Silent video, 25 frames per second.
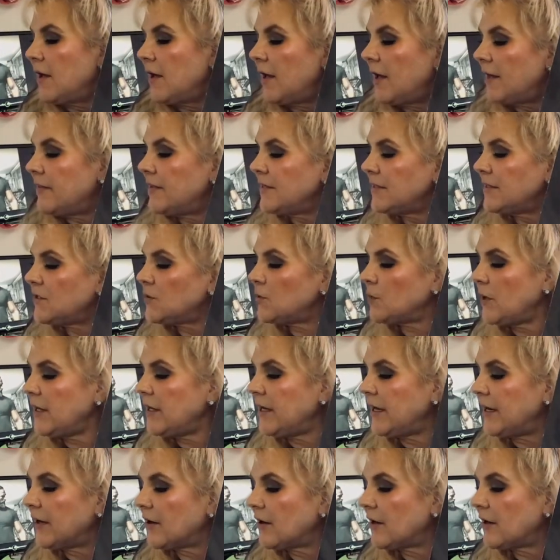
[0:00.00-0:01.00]
This one
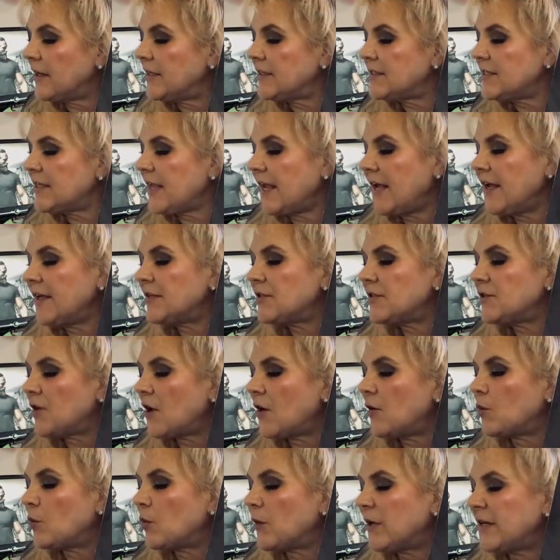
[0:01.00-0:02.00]
here, it's saying it's
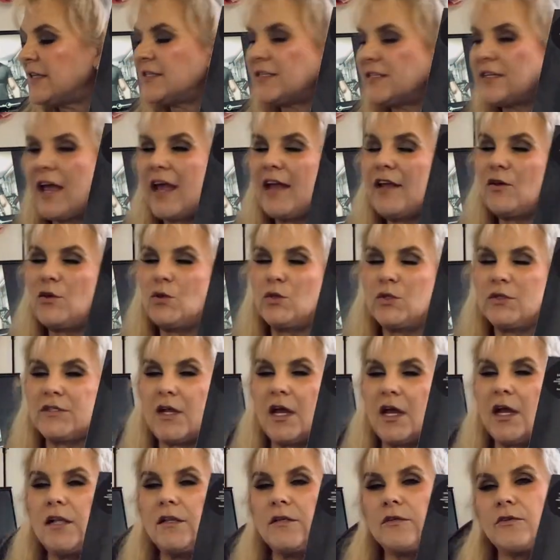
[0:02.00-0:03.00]
on recycled
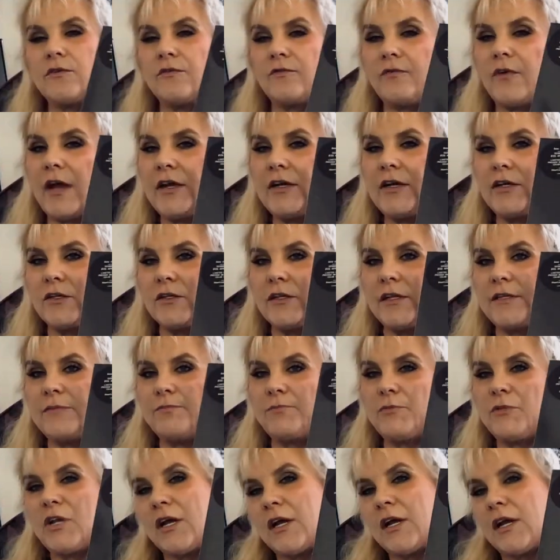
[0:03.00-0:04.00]
colored vinyl.
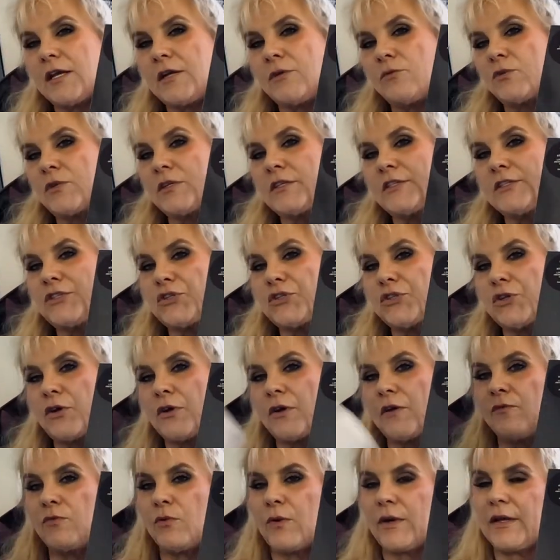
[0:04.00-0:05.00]
I'm not really
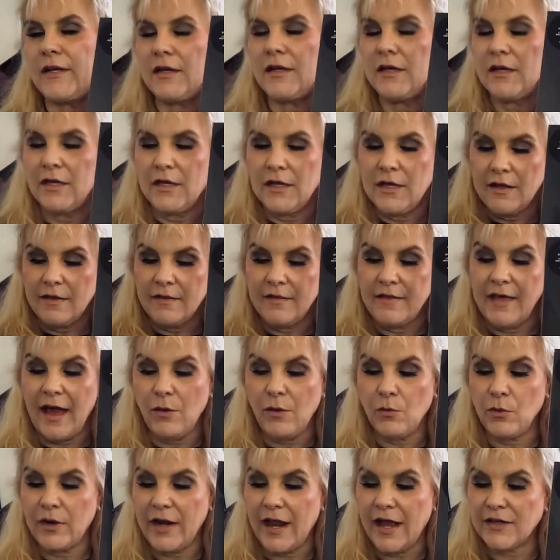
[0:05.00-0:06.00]
sure of what
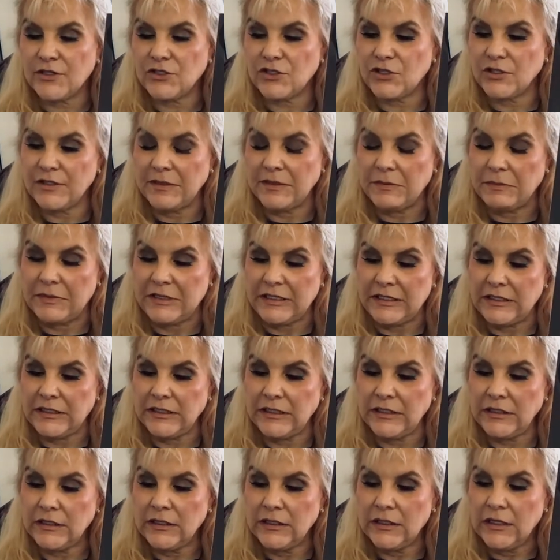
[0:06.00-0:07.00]
that would actually
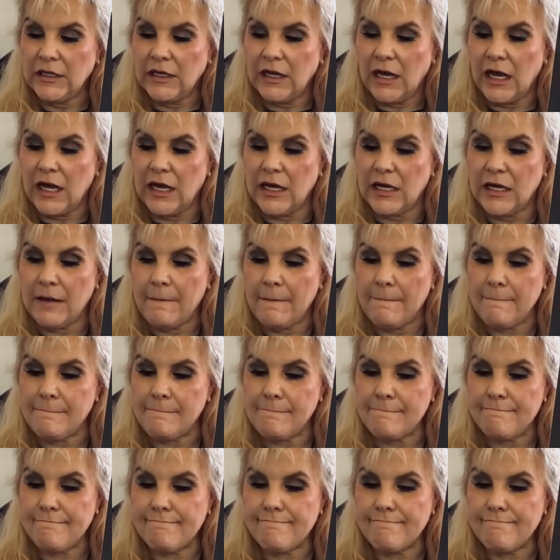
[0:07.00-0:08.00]
mean.
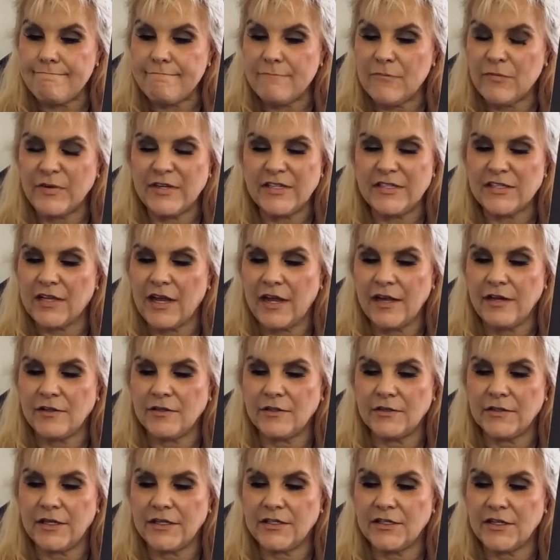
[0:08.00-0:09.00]

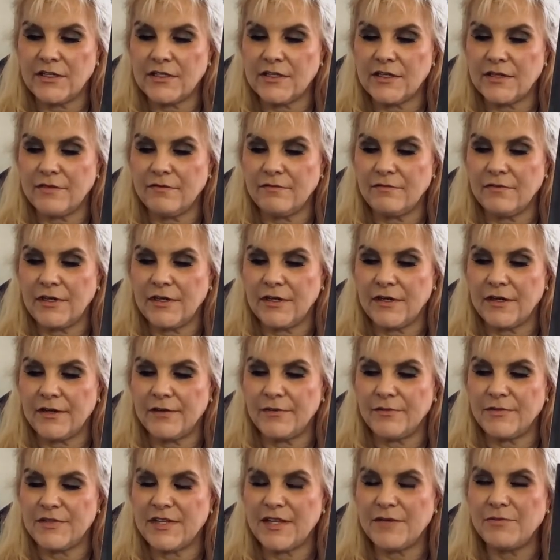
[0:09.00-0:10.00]
Recycled, it doesn't, you
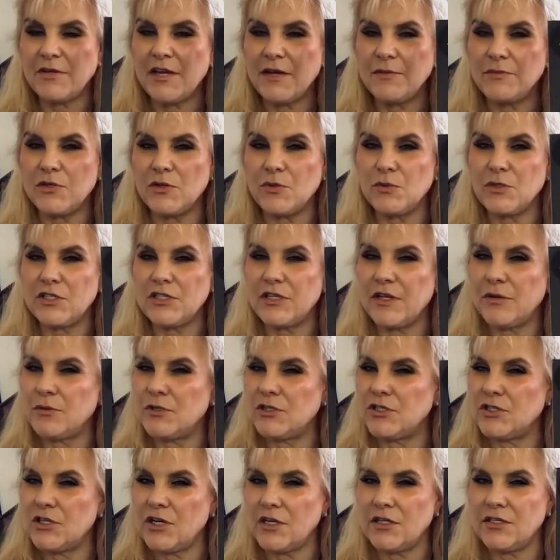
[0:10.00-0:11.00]
know, sometimes I wish they
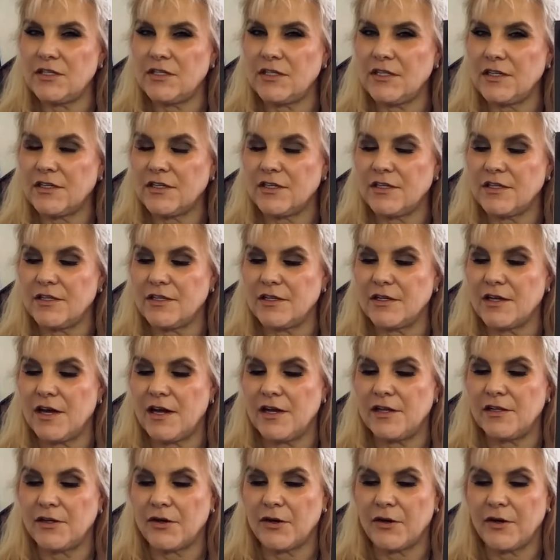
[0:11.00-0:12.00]
would just stick to the
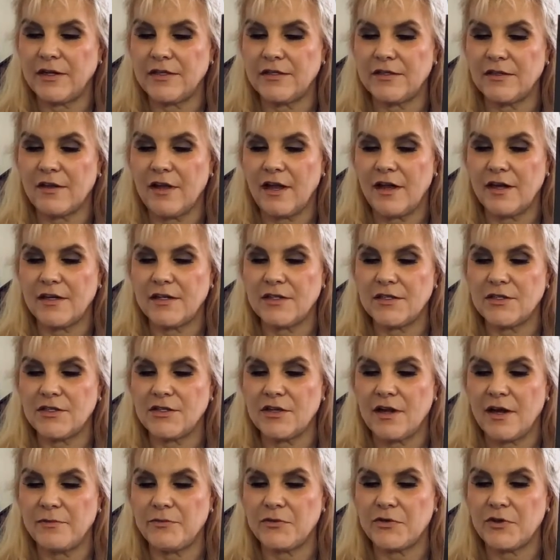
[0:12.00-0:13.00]
color and kind of
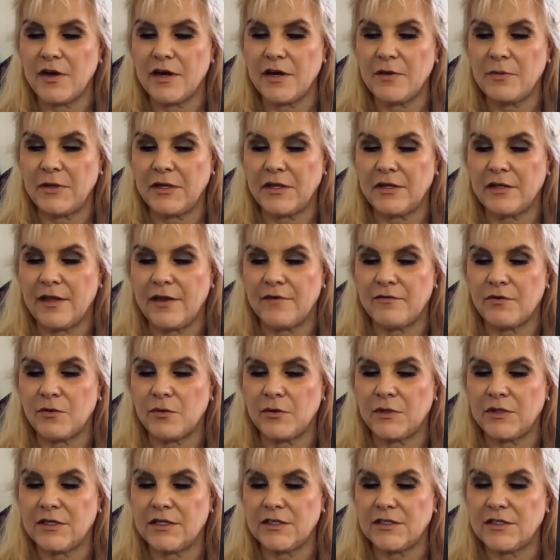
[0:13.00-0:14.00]
stop trying to be clever
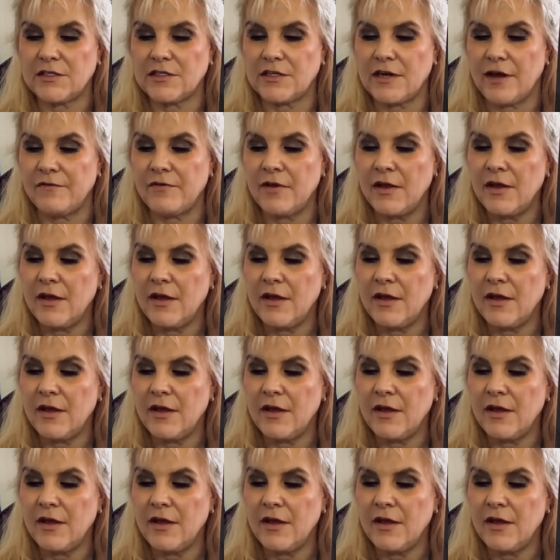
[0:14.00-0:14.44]
with this stuff.